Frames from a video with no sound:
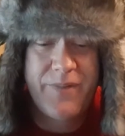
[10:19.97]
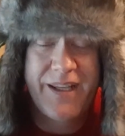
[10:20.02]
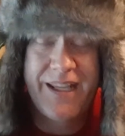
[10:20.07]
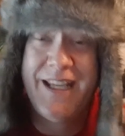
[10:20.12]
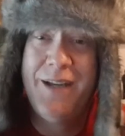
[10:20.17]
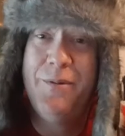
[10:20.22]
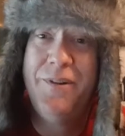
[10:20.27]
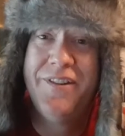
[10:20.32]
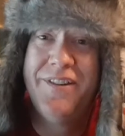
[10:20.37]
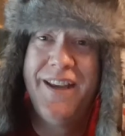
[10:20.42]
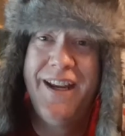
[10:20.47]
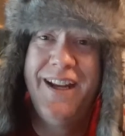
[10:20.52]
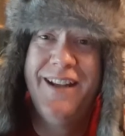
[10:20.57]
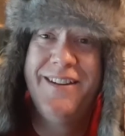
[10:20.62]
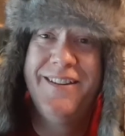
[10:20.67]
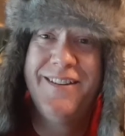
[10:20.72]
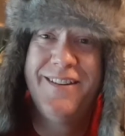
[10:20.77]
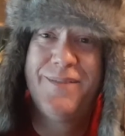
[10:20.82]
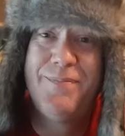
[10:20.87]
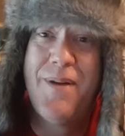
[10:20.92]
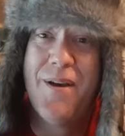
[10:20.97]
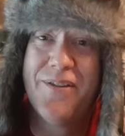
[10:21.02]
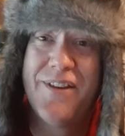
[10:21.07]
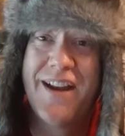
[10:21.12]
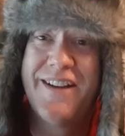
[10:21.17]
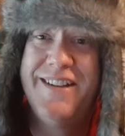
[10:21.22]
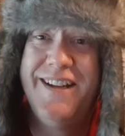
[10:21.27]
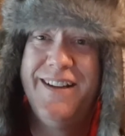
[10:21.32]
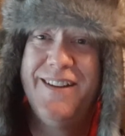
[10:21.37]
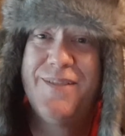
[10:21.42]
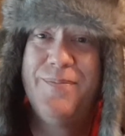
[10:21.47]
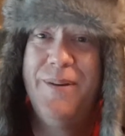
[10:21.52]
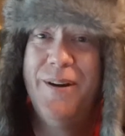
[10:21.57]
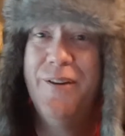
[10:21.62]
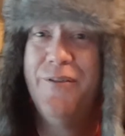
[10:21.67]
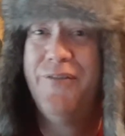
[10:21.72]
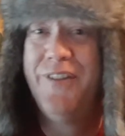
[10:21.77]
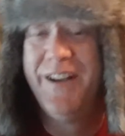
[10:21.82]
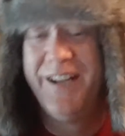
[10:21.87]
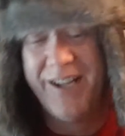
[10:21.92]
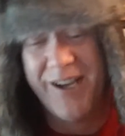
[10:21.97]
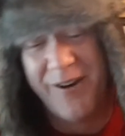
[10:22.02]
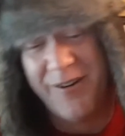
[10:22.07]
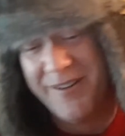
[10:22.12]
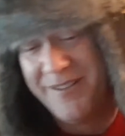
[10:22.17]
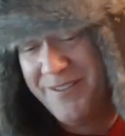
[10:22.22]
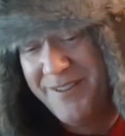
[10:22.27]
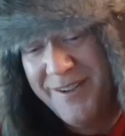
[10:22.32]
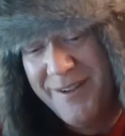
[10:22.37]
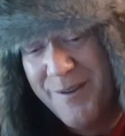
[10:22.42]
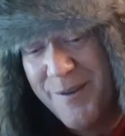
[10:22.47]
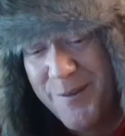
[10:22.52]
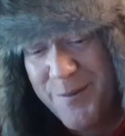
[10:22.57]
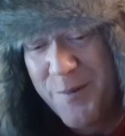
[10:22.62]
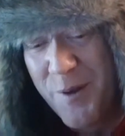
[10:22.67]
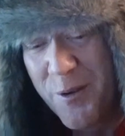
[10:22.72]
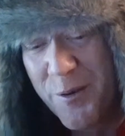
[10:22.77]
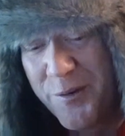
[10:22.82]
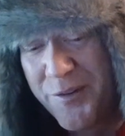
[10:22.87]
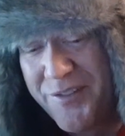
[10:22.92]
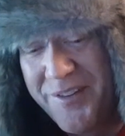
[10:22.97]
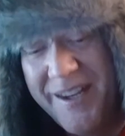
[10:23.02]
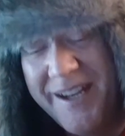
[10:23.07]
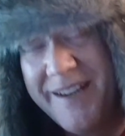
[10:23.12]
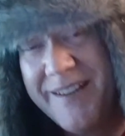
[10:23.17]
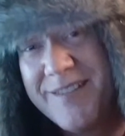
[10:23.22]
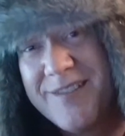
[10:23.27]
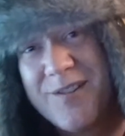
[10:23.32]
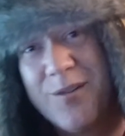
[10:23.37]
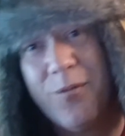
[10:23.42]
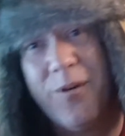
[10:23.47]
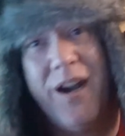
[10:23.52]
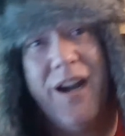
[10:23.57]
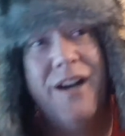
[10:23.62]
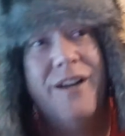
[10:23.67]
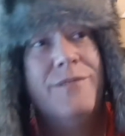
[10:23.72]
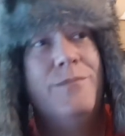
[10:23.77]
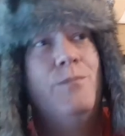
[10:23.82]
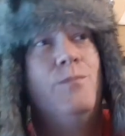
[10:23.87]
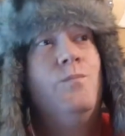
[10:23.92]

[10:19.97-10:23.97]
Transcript: was in the Smells Like Teen Spirit video. It's one of those things to where